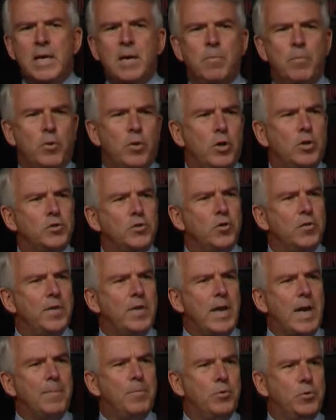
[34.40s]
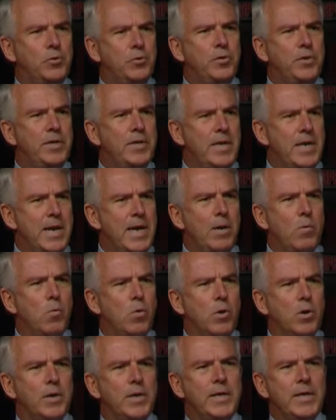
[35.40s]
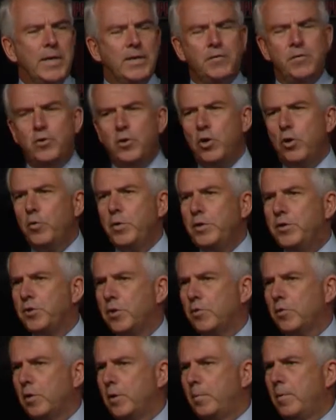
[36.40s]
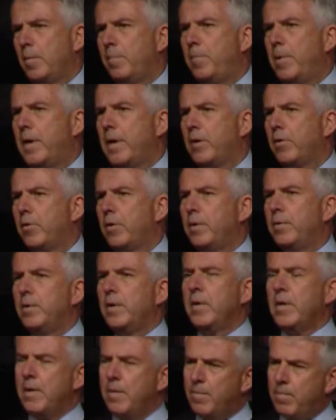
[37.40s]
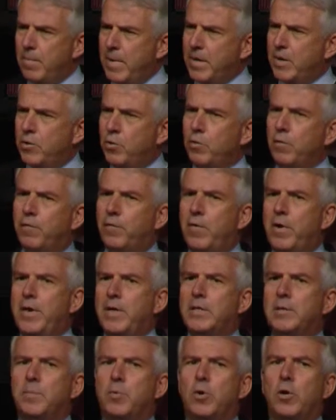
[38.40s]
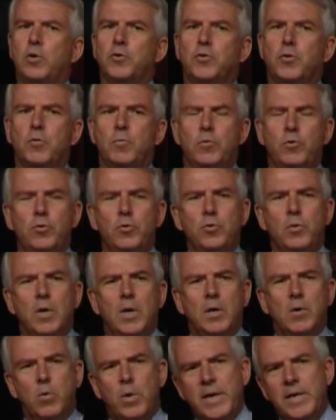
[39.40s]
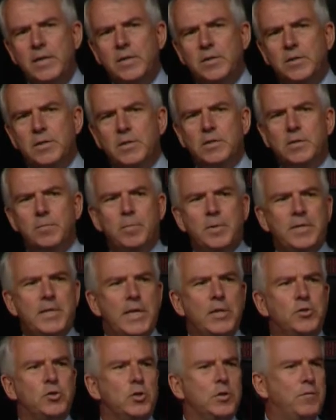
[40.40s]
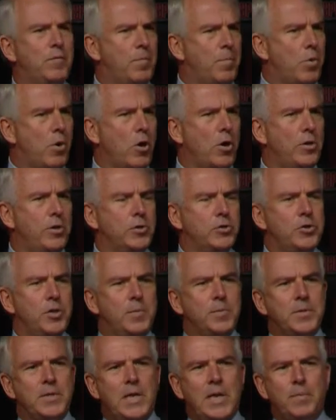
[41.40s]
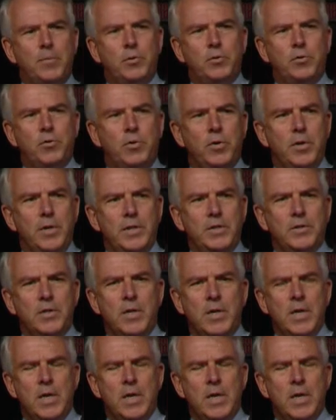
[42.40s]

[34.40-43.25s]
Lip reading: but also the opportunity to network and get to know each other a little bit better and make new friends, but also new acquaintances and potentials for partnerships and opportunities